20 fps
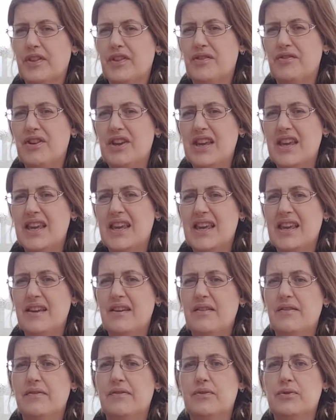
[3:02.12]

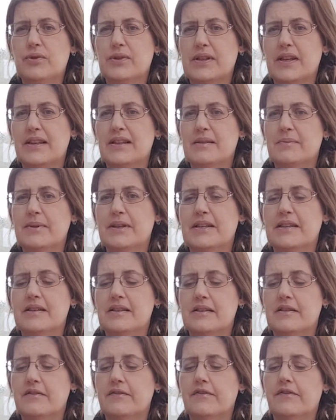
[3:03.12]
three, four
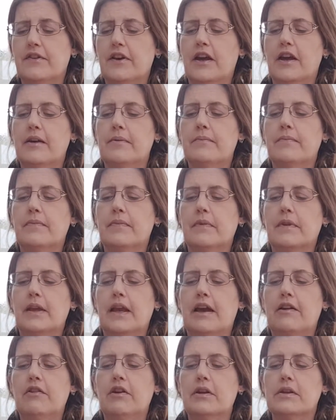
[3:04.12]
centimetres of um,
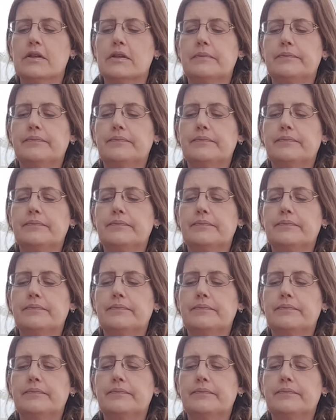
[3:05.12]
carrot.